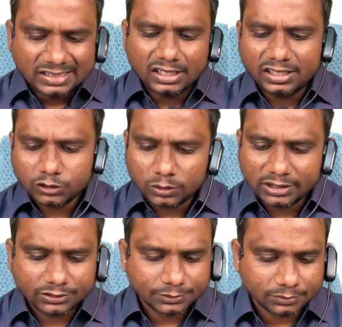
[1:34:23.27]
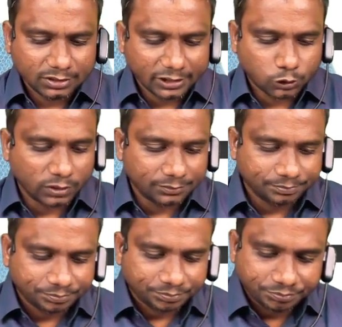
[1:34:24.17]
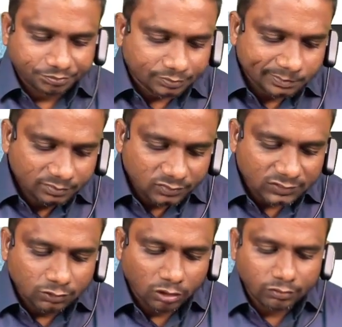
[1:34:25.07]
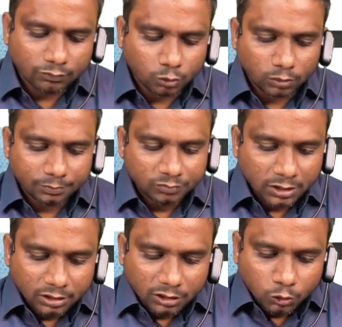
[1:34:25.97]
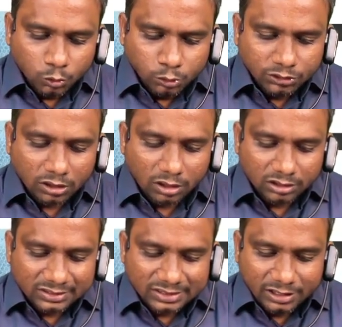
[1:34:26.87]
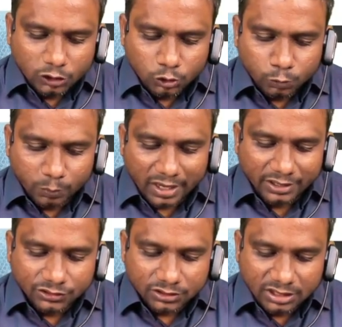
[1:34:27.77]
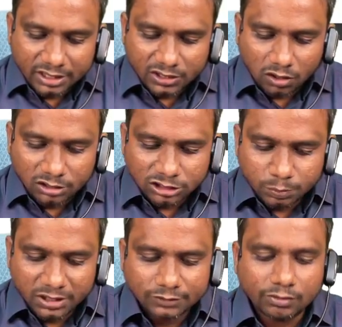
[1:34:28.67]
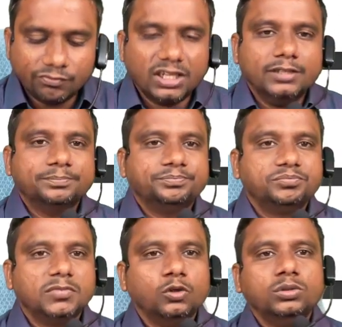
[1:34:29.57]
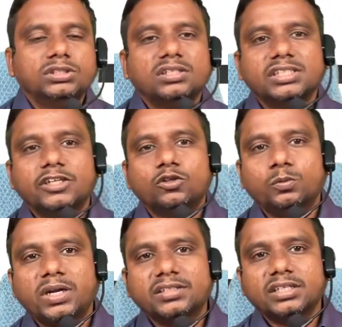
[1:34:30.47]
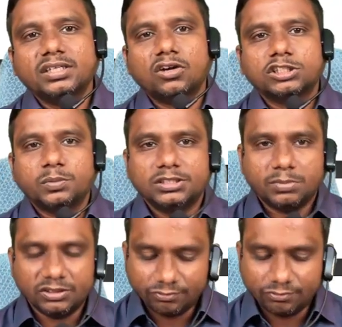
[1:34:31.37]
clear, students? Next one. 114. Goods are sent to branch at cost plus 50. Goods are sent to branch at cost plus 50.